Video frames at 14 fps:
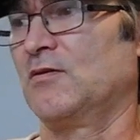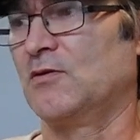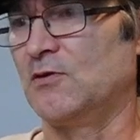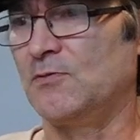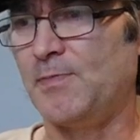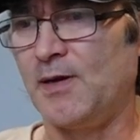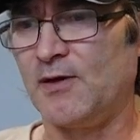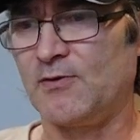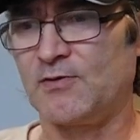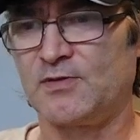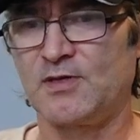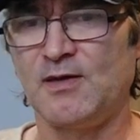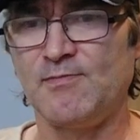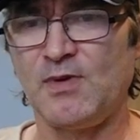good pair of
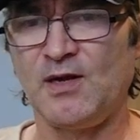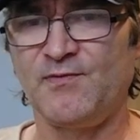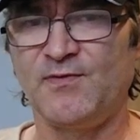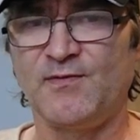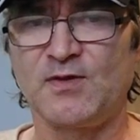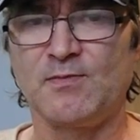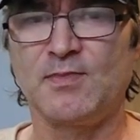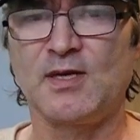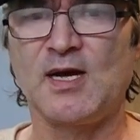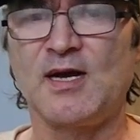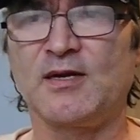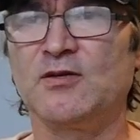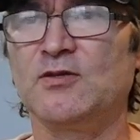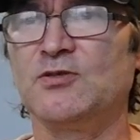10 by 50
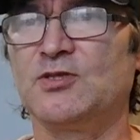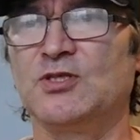binoculars.